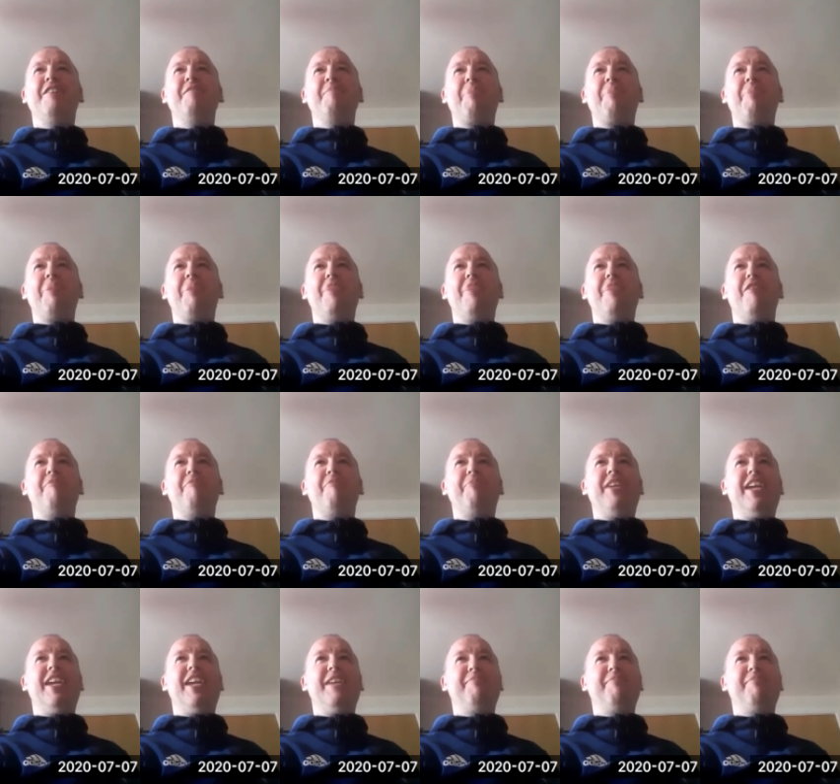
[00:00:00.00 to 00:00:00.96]
Not
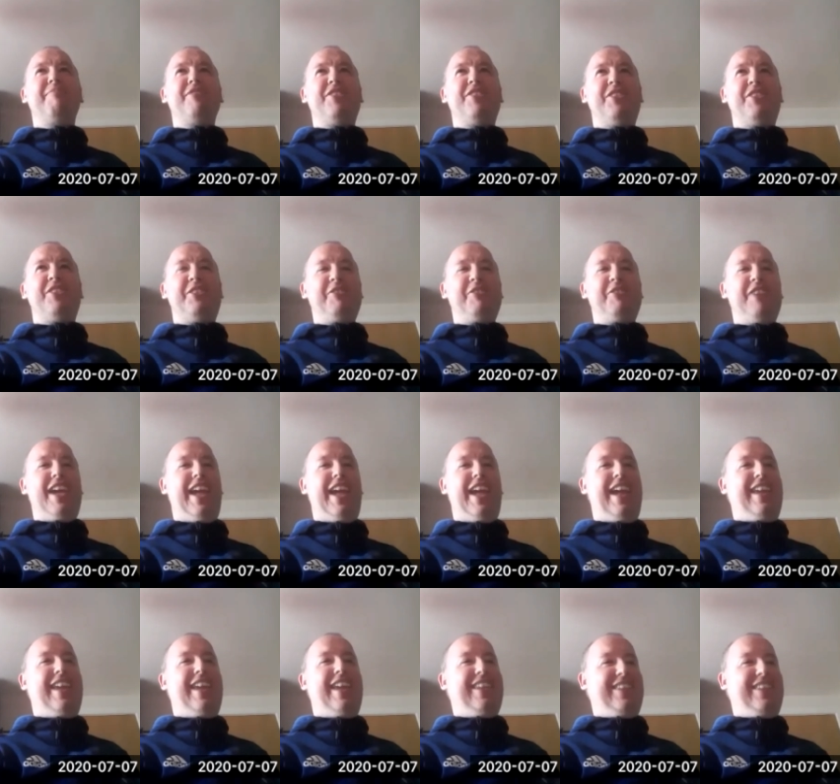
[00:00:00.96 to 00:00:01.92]
being able to do
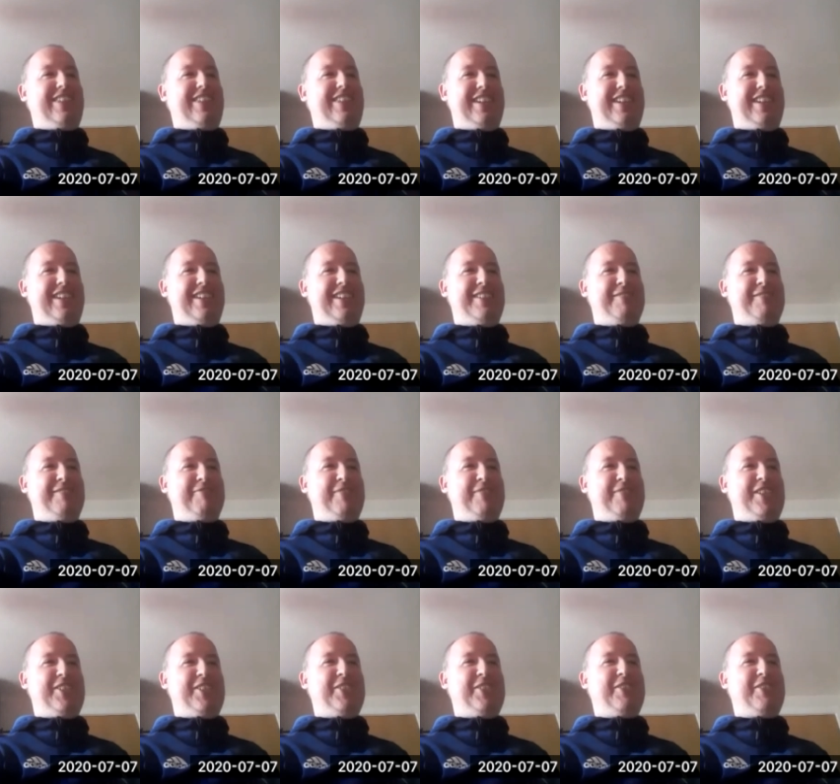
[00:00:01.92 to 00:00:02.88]
anything when
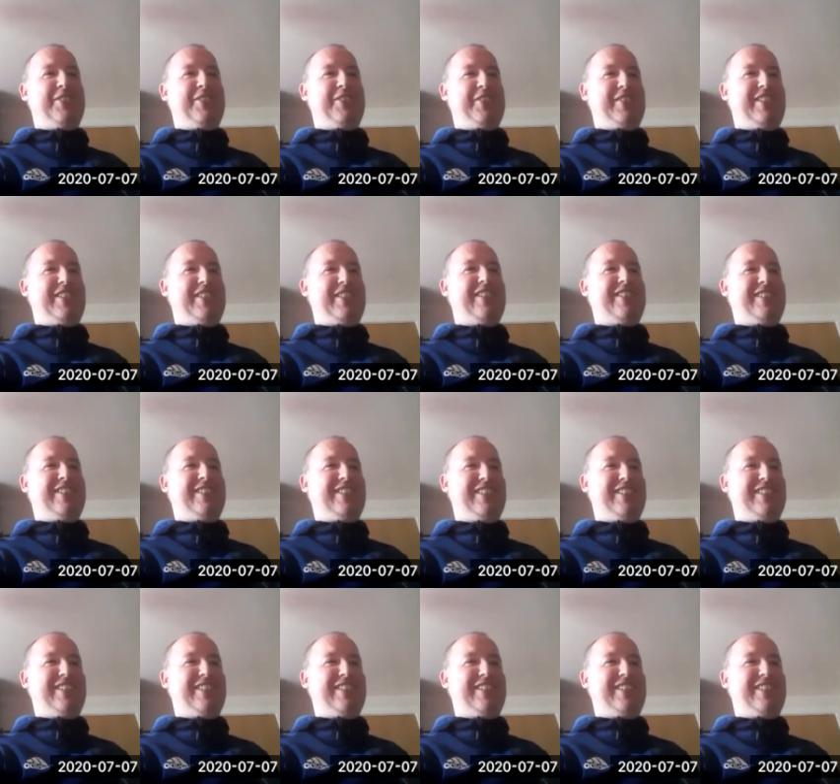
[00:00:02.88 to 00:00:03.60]
it's not your turn.